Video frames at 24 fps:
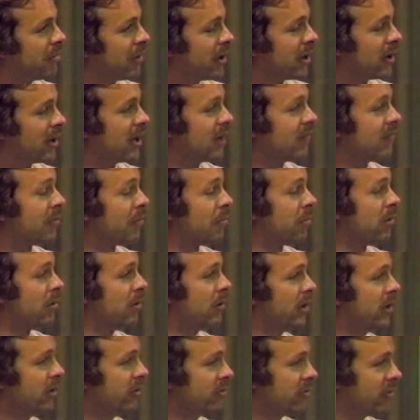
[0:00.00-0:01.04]
But if the
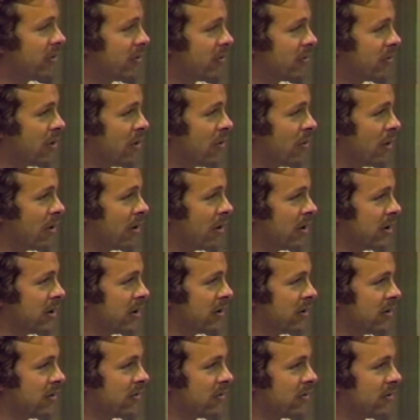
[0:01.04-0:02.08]
police don't know what it
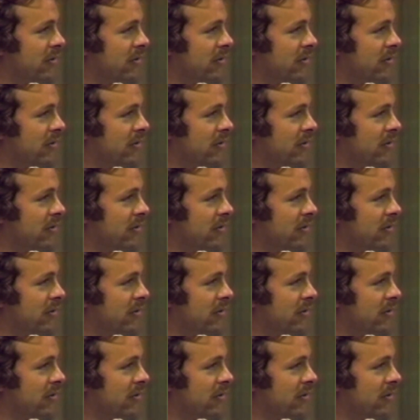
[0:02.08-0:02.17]
is,